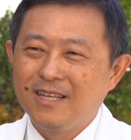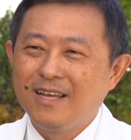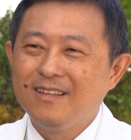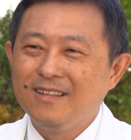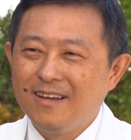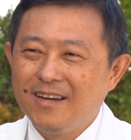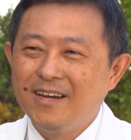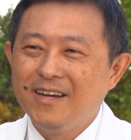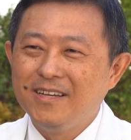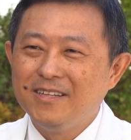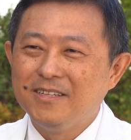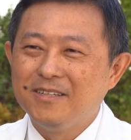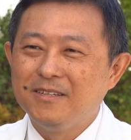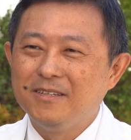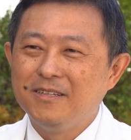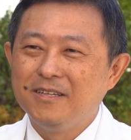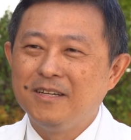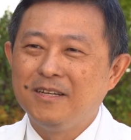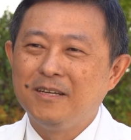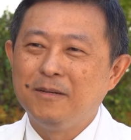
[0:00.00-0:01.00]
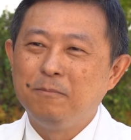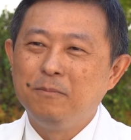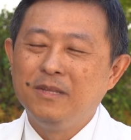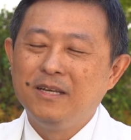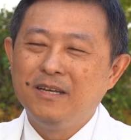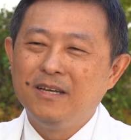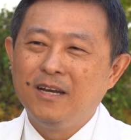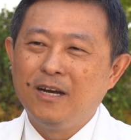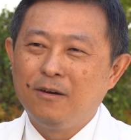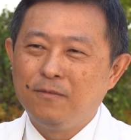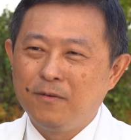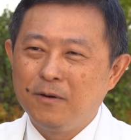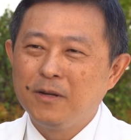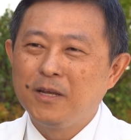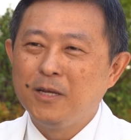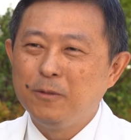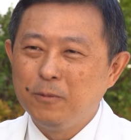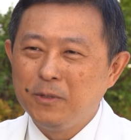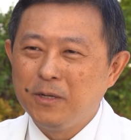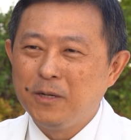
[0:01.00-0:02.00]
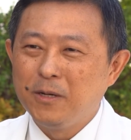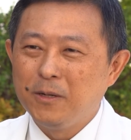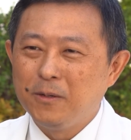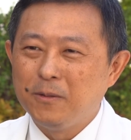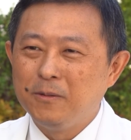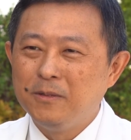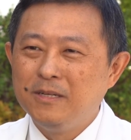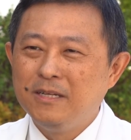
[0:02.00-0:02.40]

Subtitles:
that line, and how far can we go?